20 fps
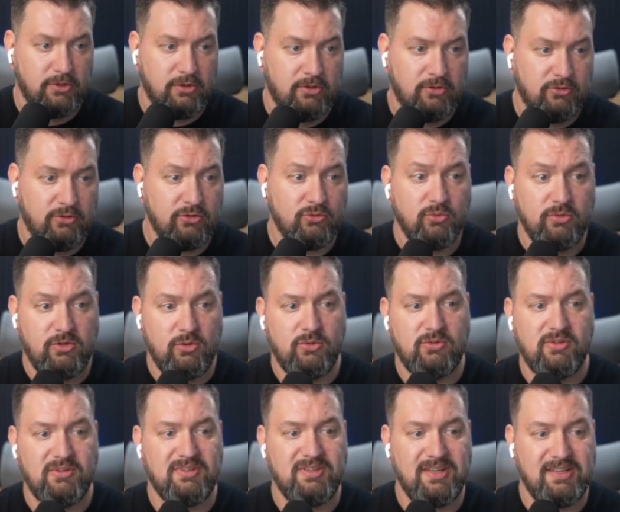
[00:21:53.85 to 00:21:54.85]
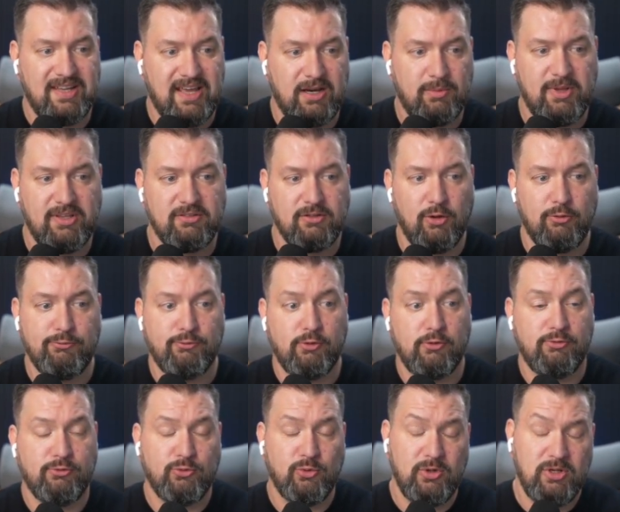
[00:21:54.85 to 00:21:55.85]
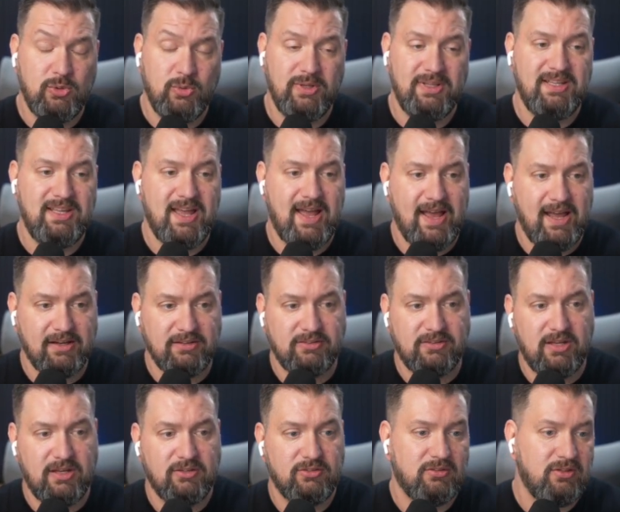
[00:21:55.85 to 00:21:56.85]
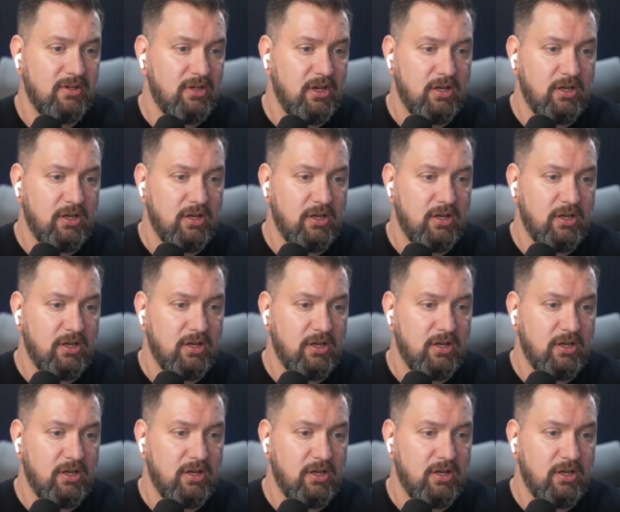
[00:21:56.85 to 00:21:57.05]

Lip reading: So this reduces database load for frequently accessed,